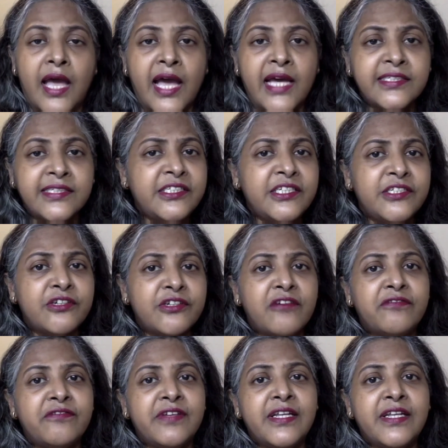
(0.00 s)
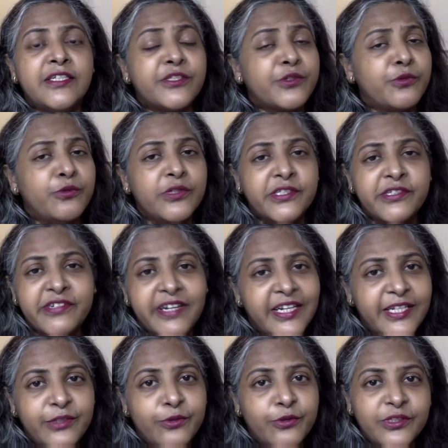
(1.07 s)
As a teacher, I feel schools
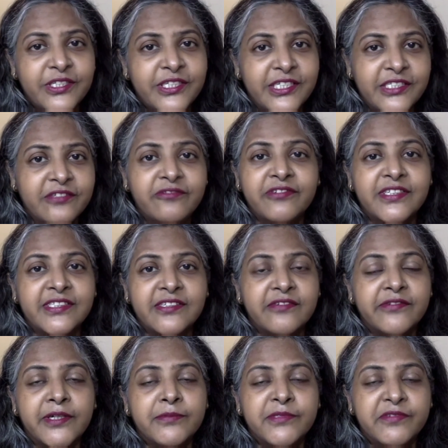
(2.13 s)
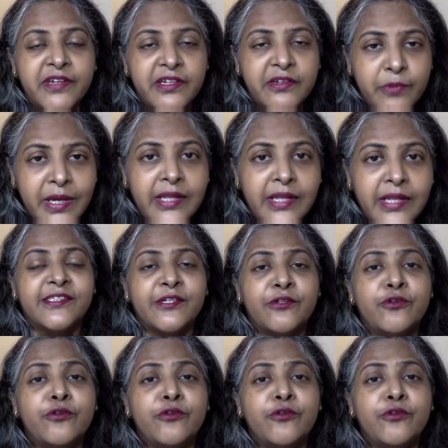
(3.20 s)
really don't teach phrasal verbs very well.